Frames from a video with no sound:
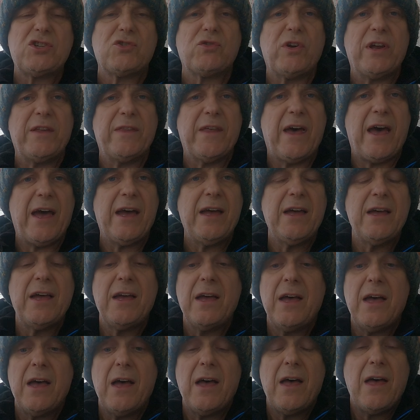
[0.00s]
screen there.
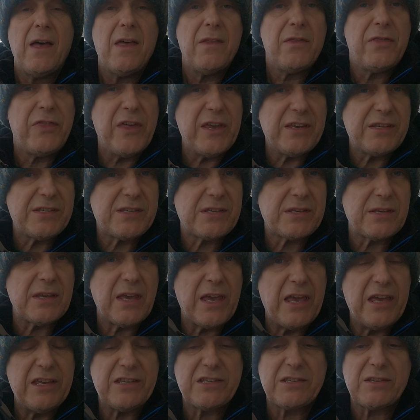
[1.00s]
This
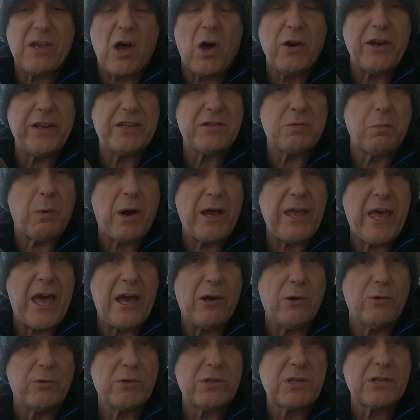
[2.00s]
is on its way
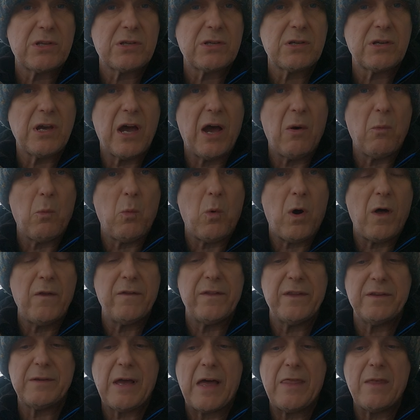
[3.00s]
out. And
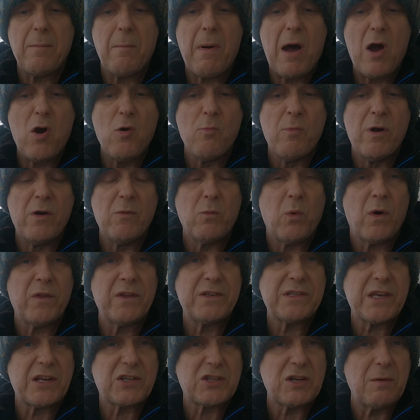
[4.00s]
at the moment, what
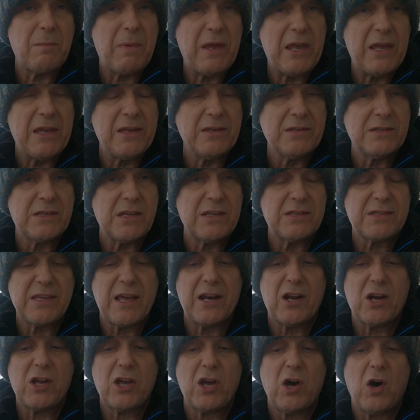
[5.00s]
this actually means is
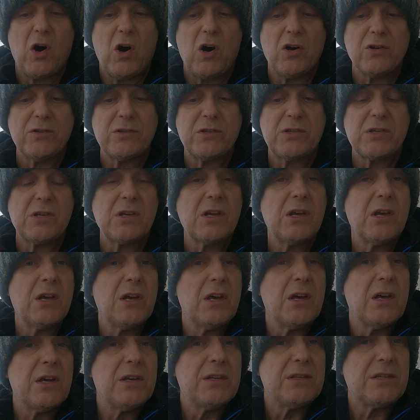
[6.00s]
that I can't
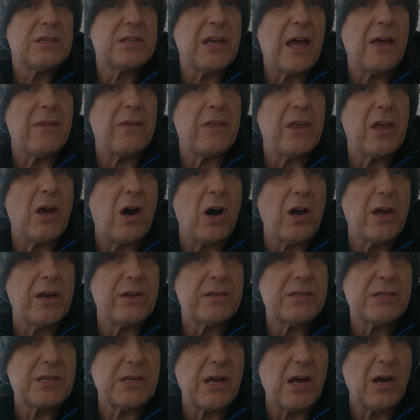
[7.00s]
set the
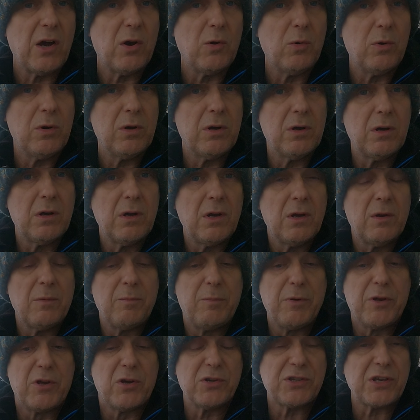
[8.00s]
ISO
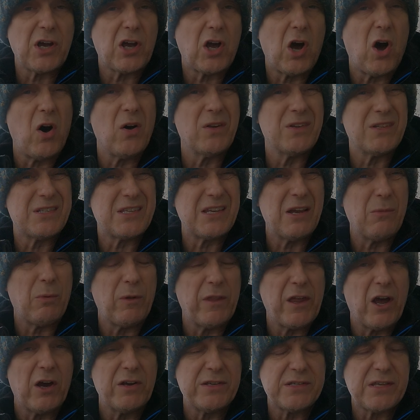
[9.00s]
because I can't see
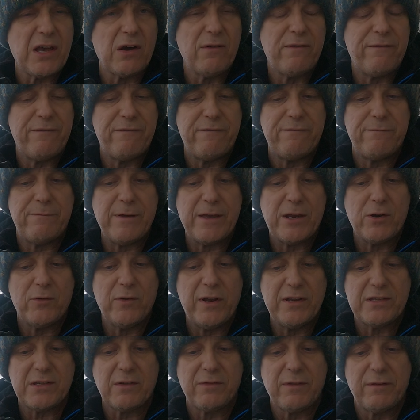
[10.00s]
what the ISO figure
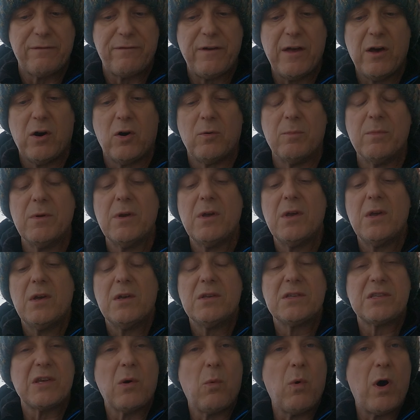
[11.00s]
is of the film.
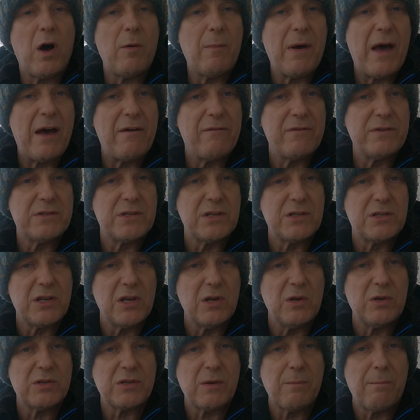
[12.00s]
So what I'm having to do
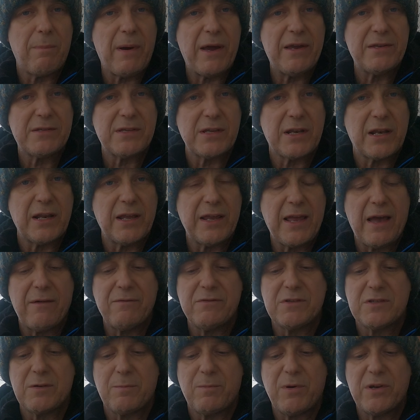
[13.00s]
is I'm basically
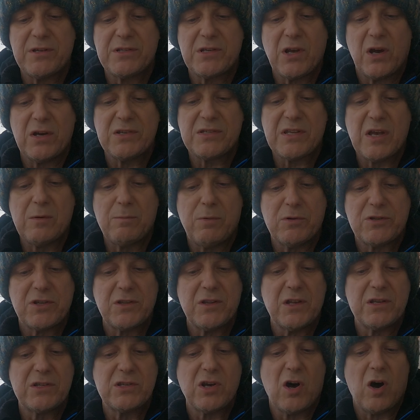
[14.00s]
having to press the ISO
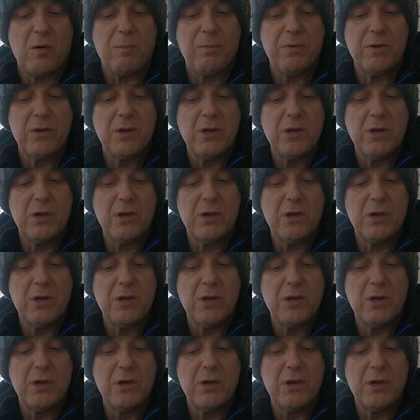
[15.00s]
button on the top